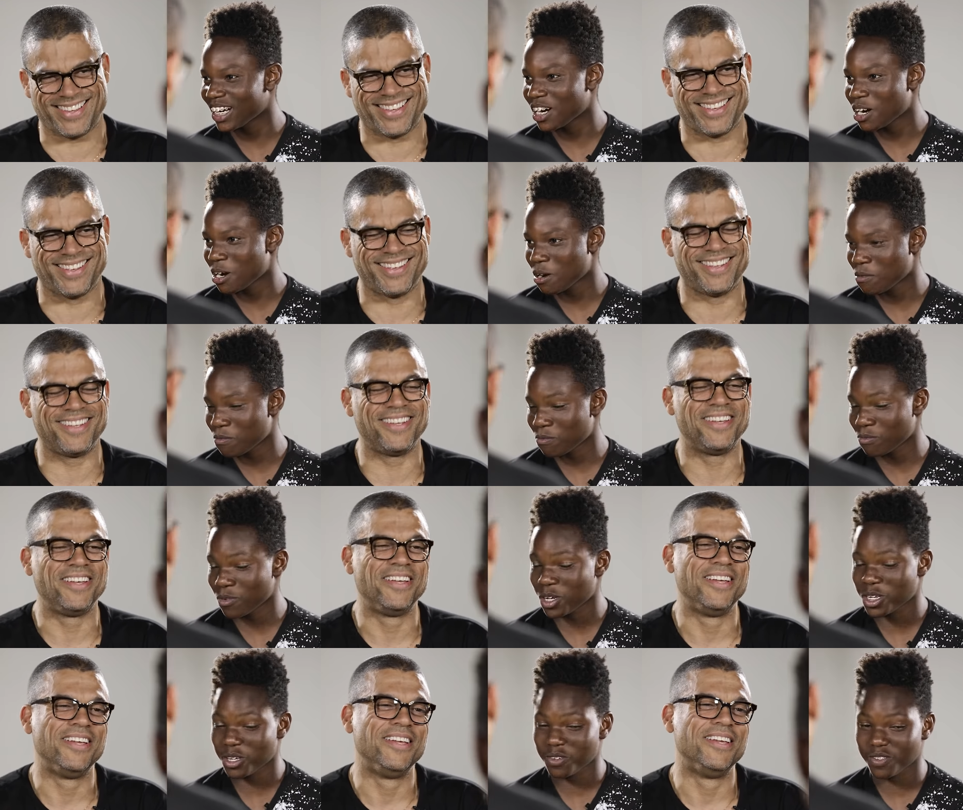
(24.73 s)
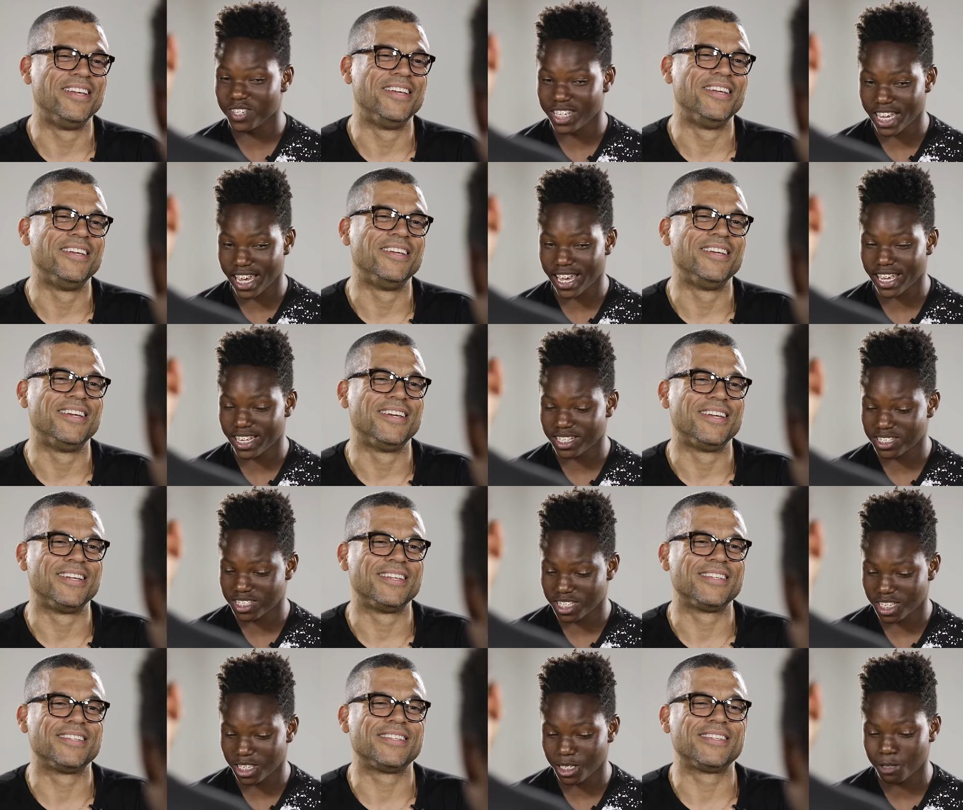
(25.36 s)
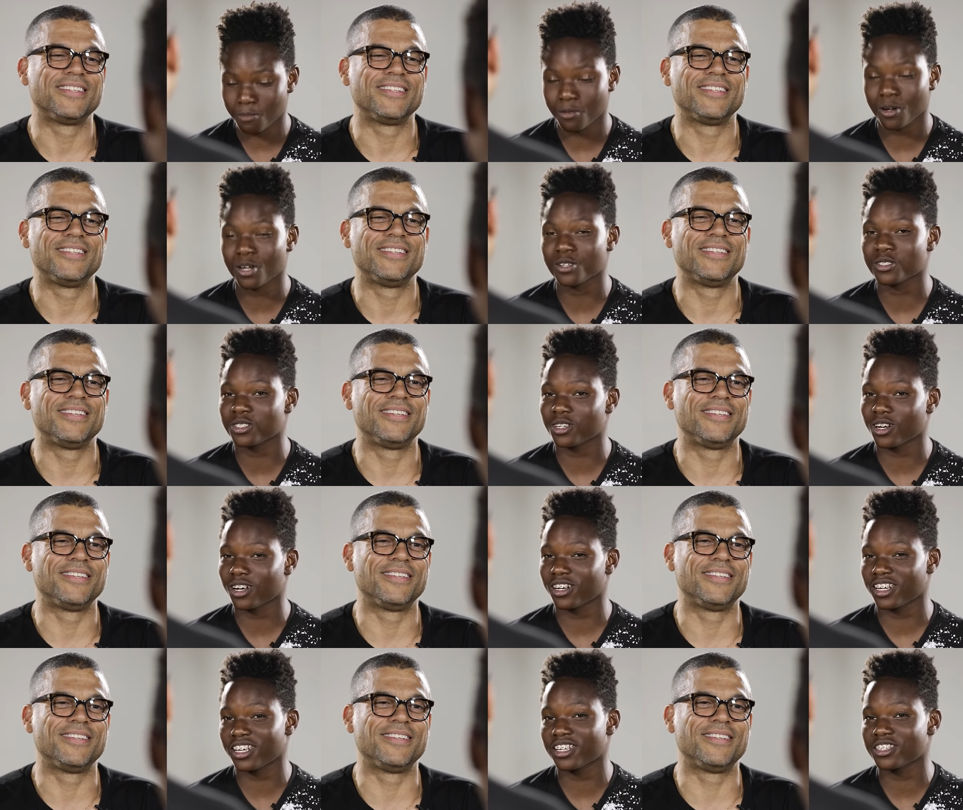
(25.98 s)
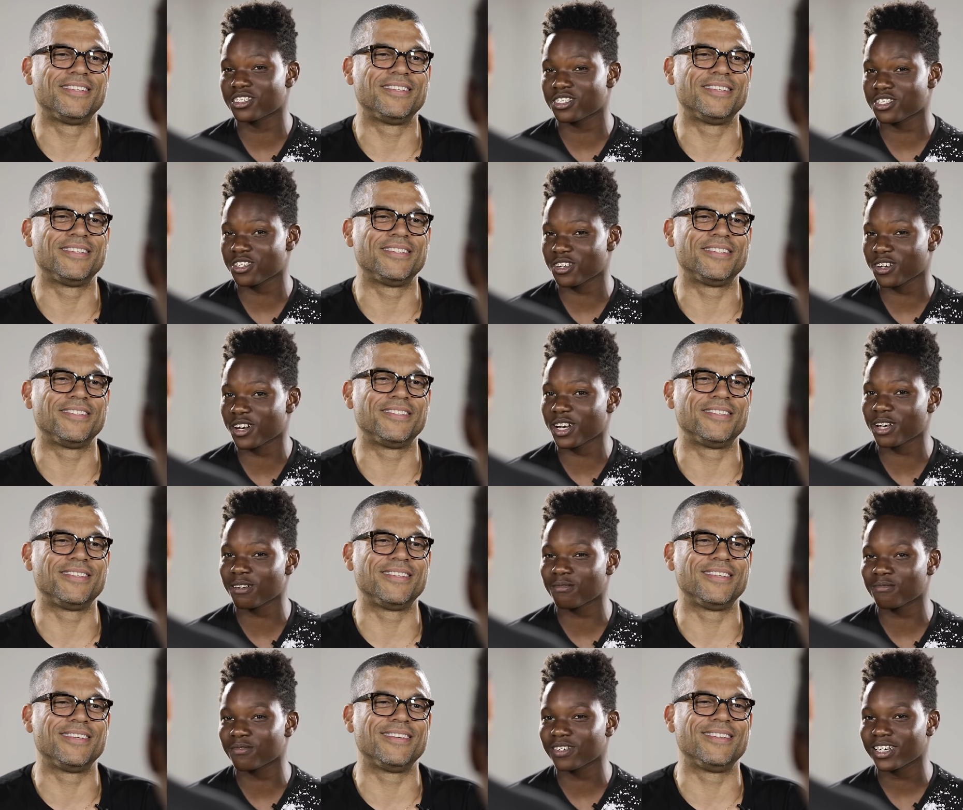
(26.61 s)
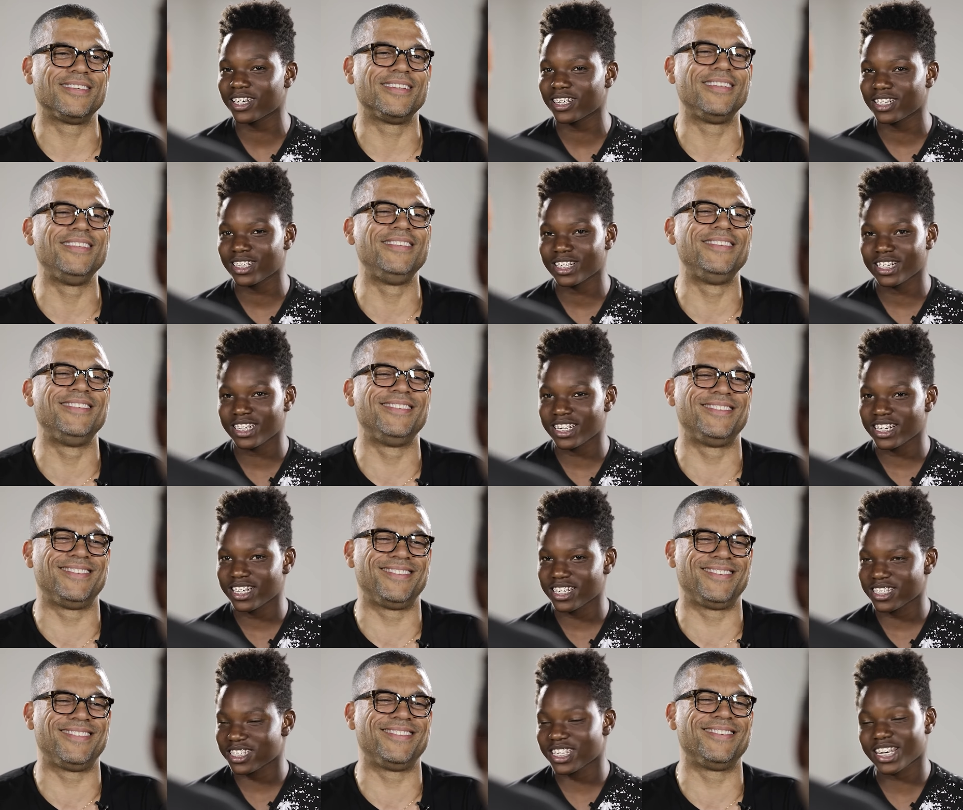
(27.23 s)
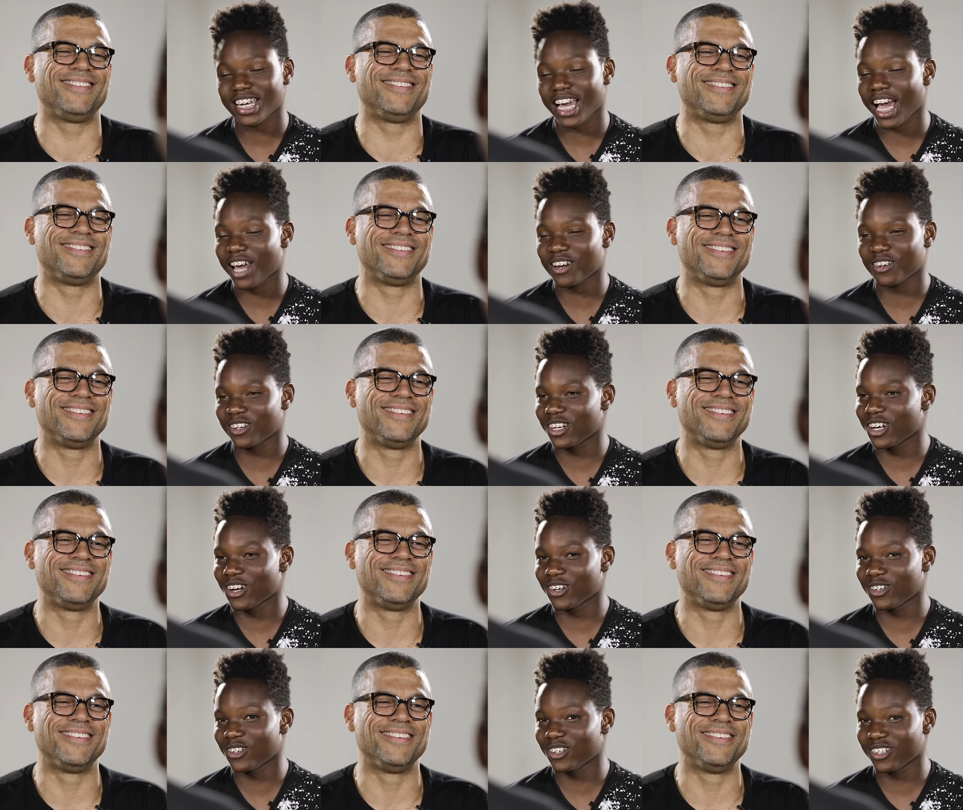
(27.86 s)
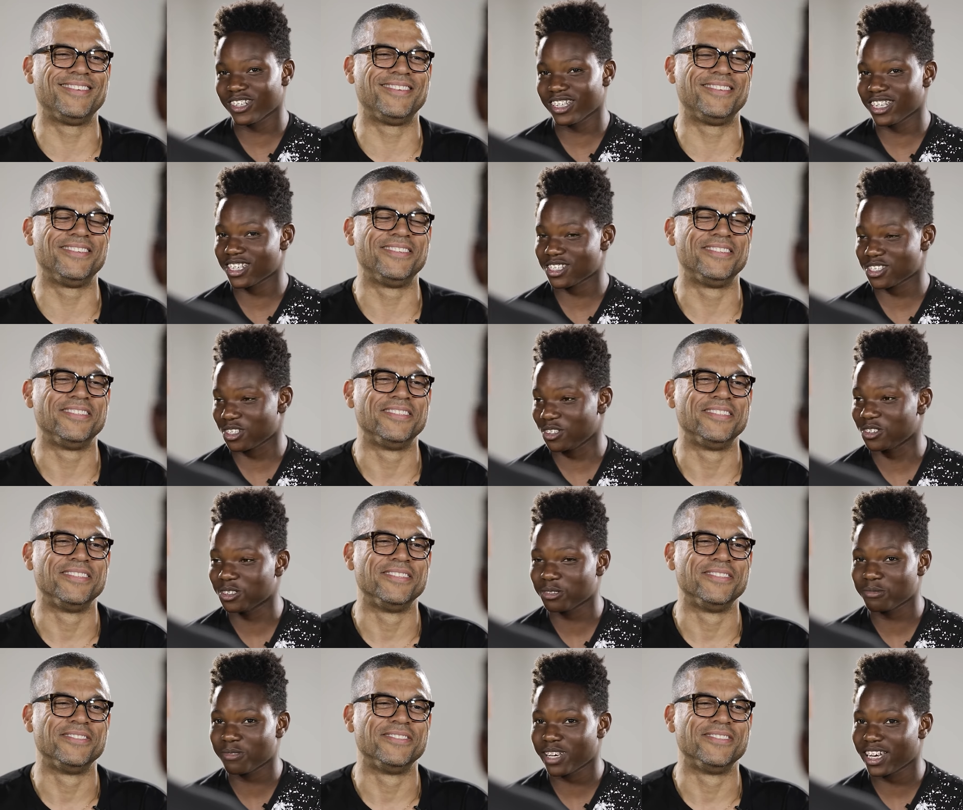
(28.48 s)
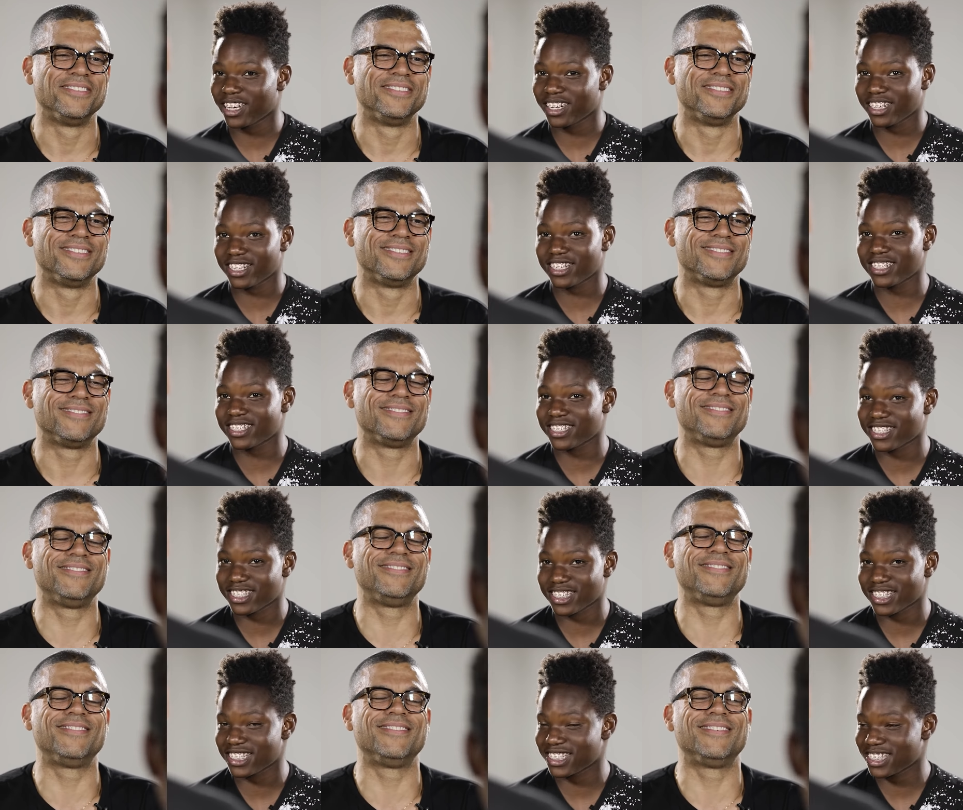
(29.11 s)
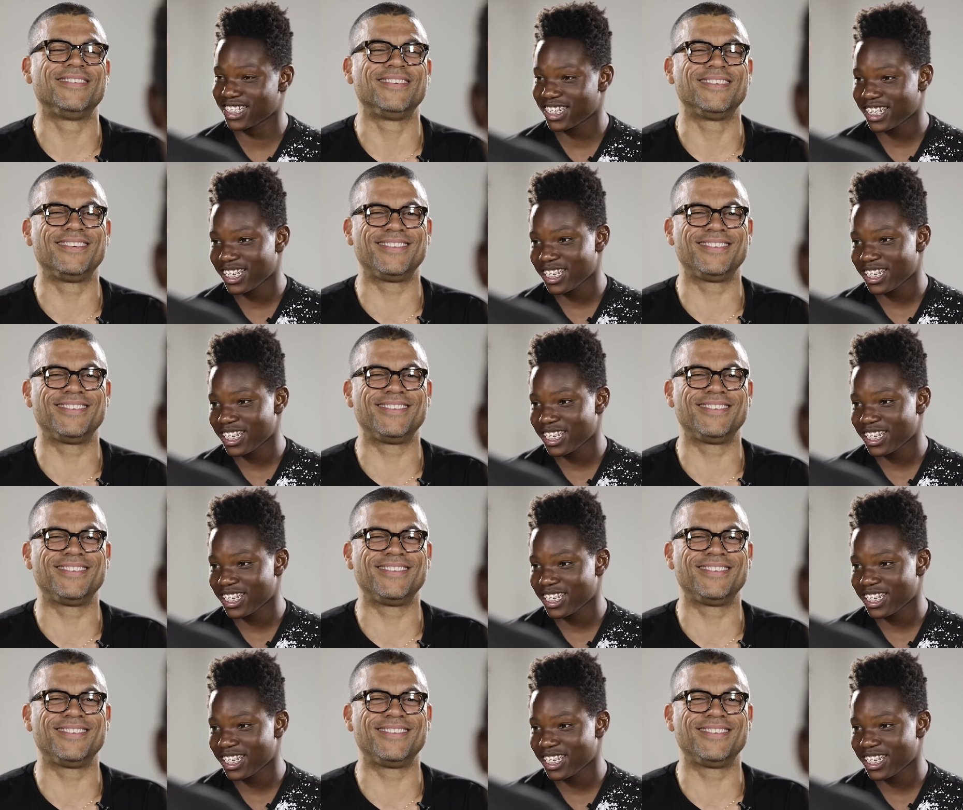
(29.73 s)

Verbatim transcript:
Speaker 1: Um, when you dance and you post it on Instagram. It's like I don't know who this old man is.